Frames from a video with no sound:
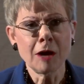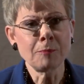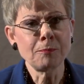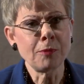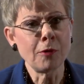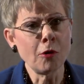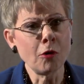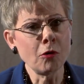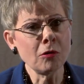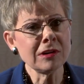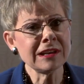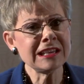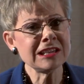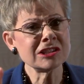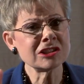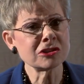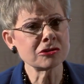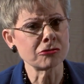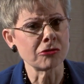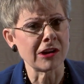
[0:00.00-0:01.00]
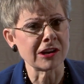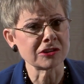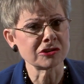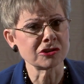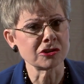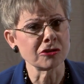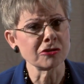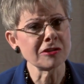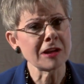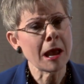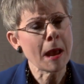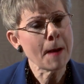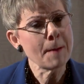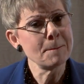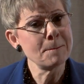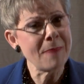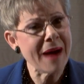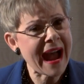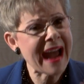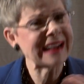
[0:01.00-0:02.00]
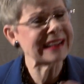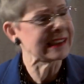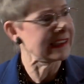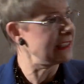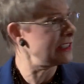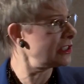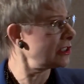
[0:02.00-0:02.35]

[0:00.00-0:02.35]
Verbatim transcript: a poorly structured, badly